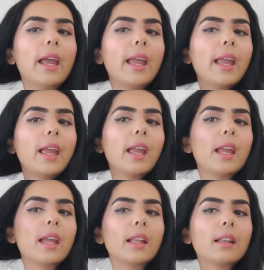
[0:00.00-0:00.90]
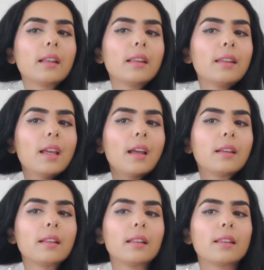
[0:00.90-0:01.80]
And yeah,
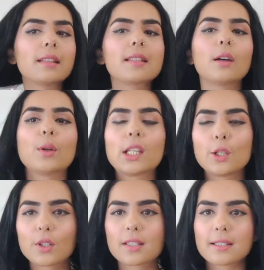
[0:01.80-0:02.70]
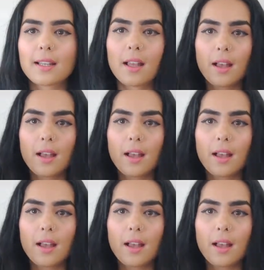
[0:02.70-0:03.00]
that's how it looks.